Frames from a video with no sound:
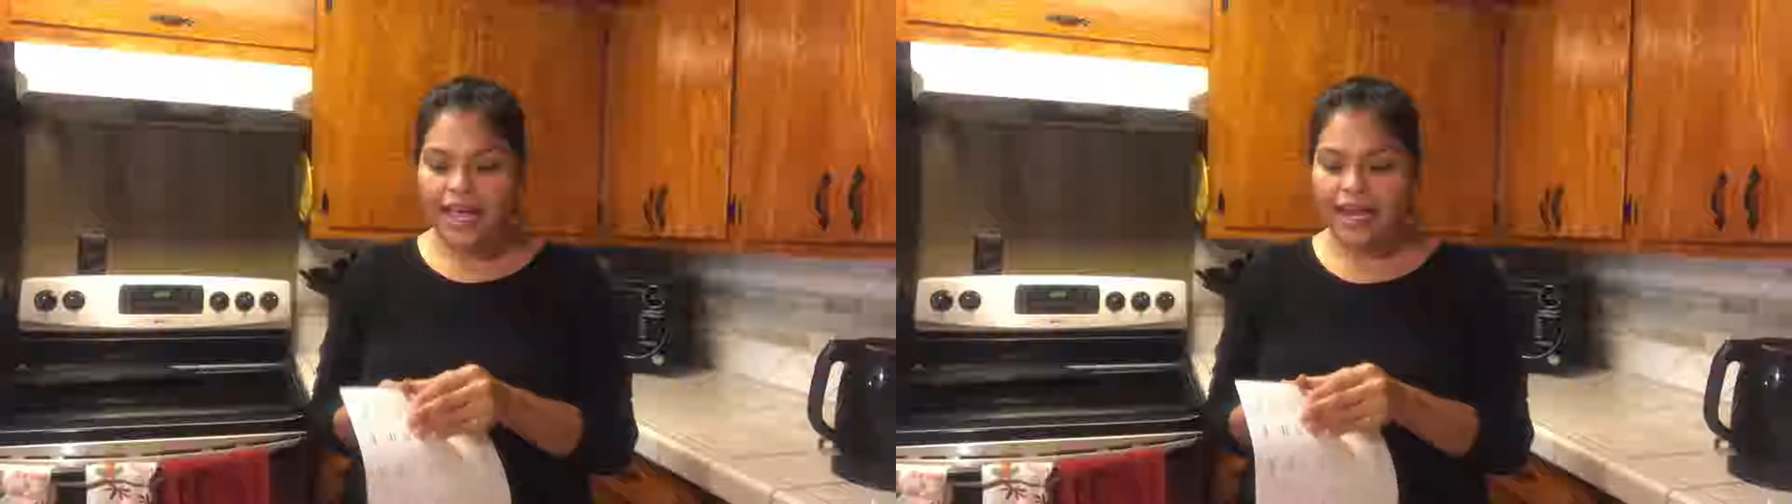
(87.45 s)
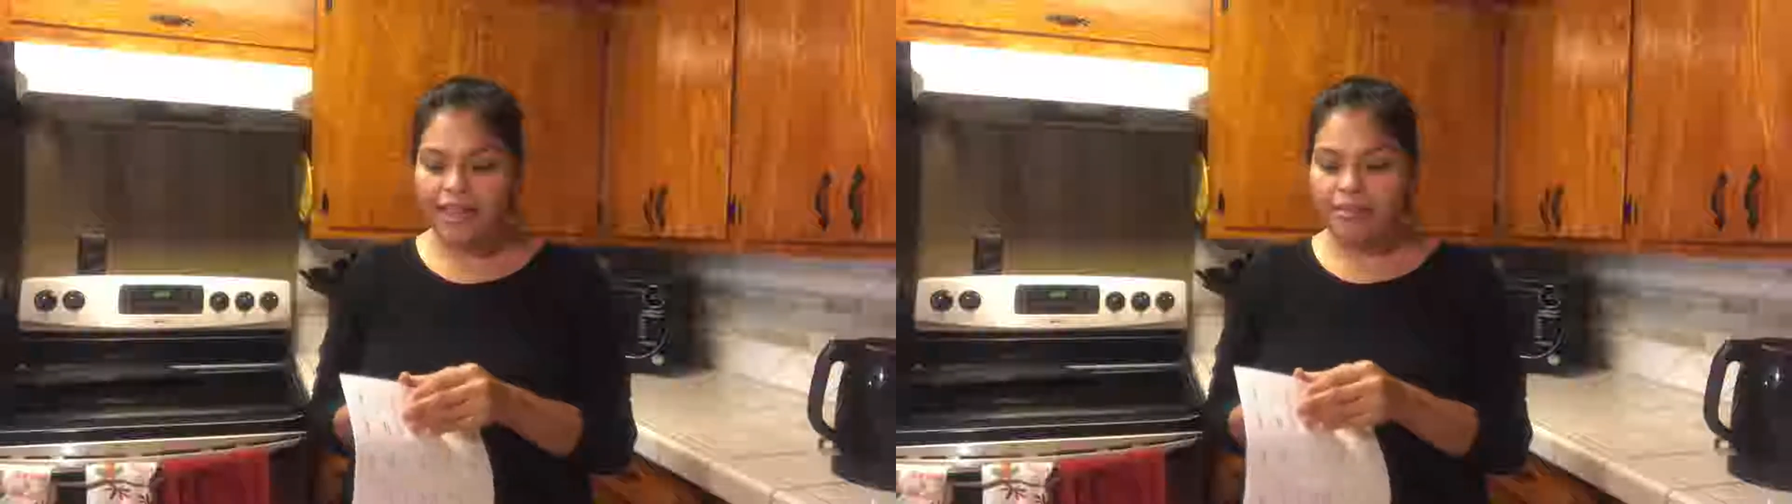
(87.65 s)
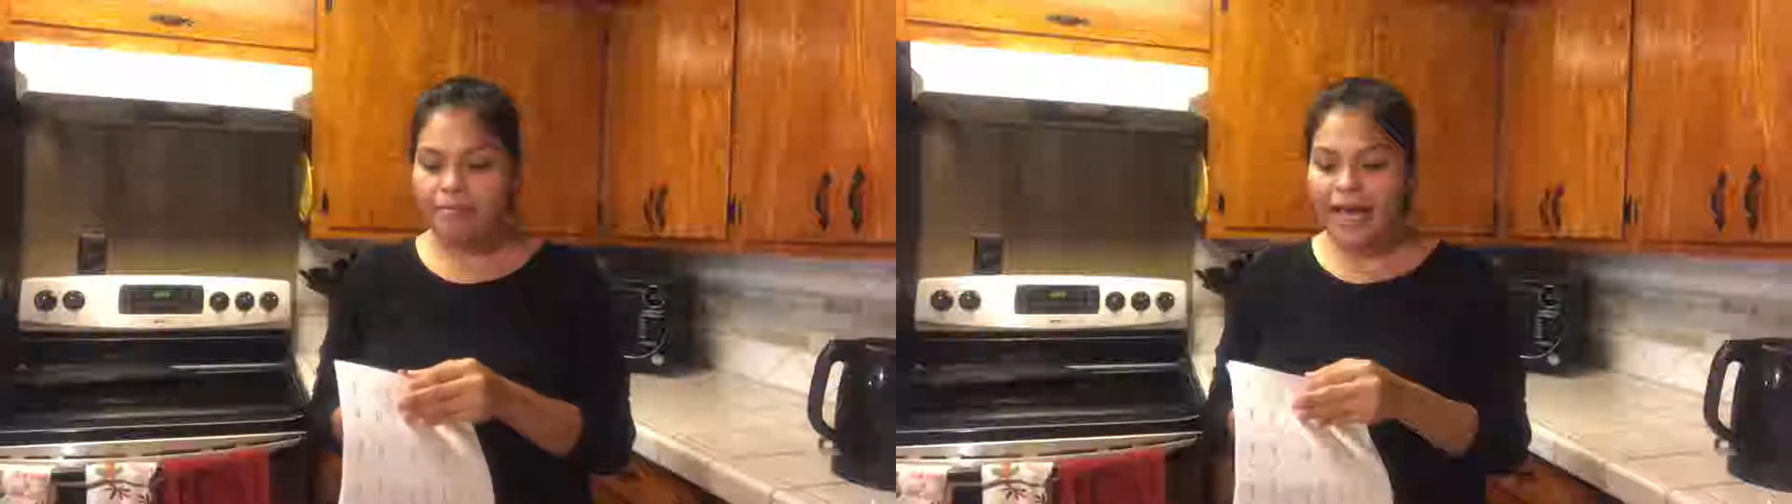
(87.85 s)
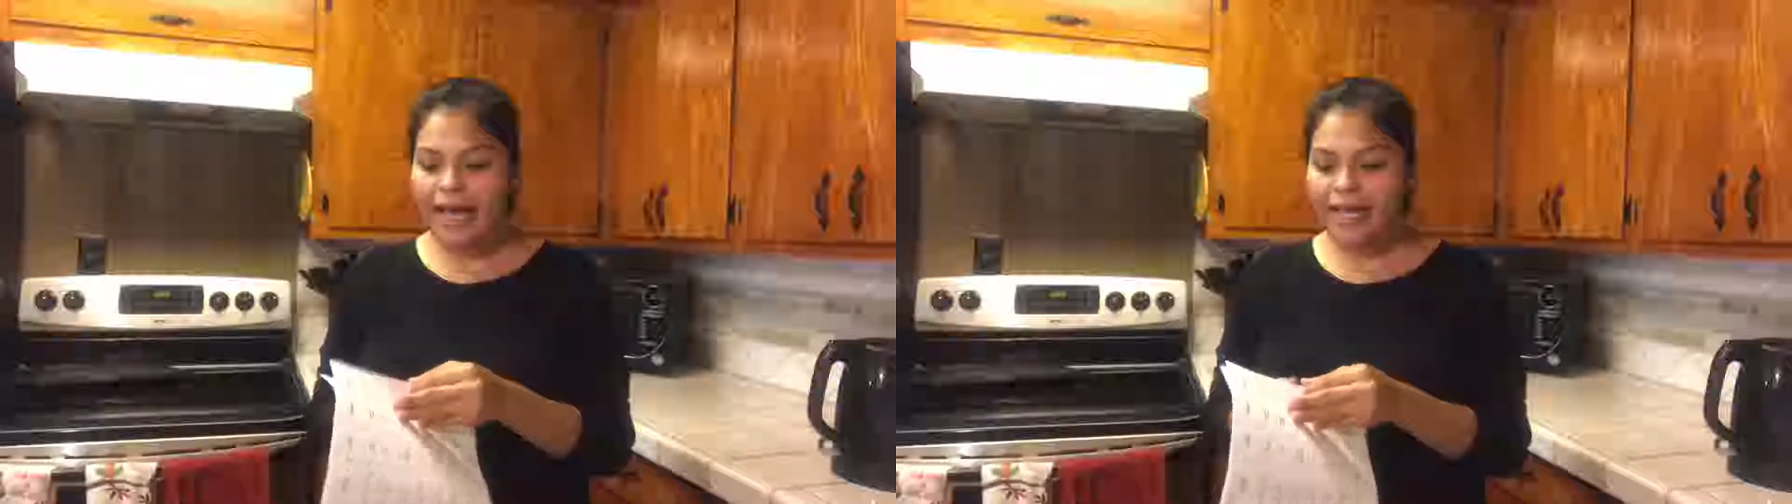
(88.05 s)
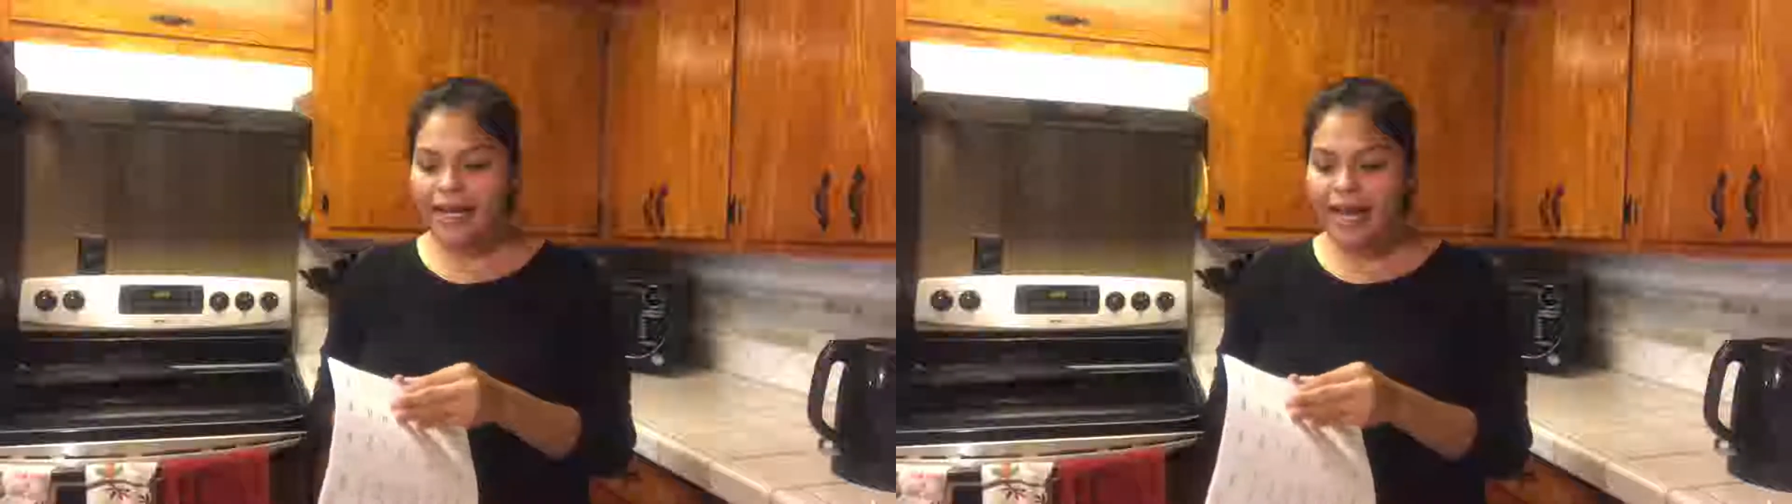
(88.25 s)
and in the back it